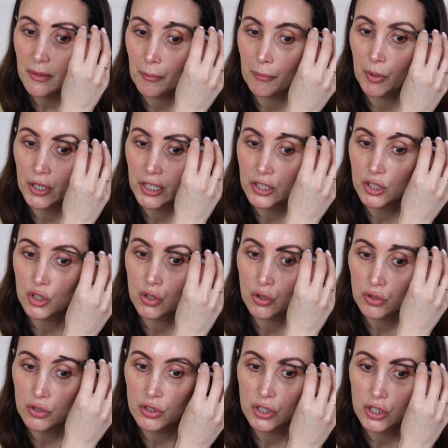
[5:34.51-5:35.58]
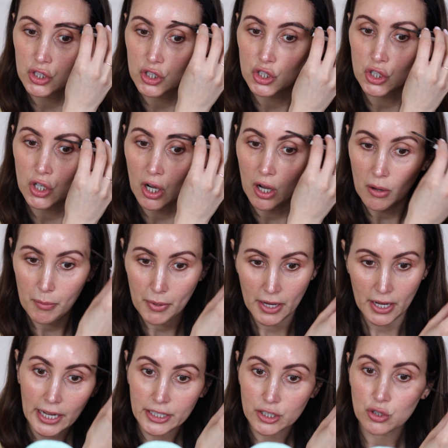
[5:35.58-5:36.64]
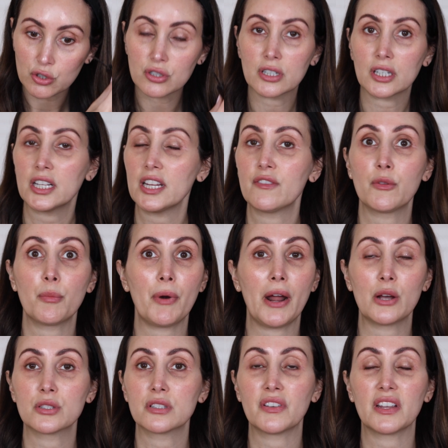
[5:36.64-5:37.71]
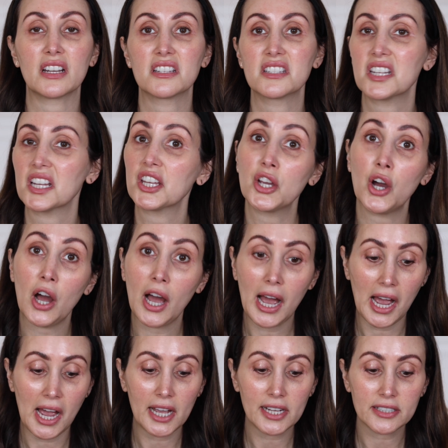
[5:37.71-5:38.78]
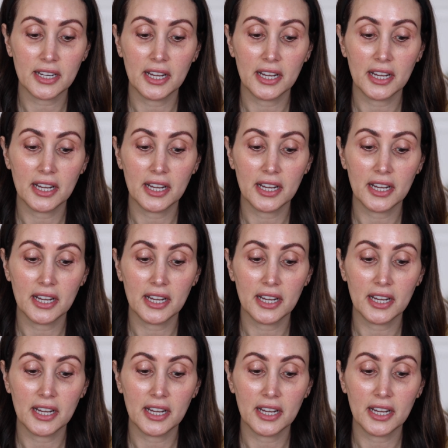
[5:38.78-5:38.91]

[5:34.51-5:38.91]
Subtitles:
but it does the job and it doesn't leave the brows feeling sticky or hard.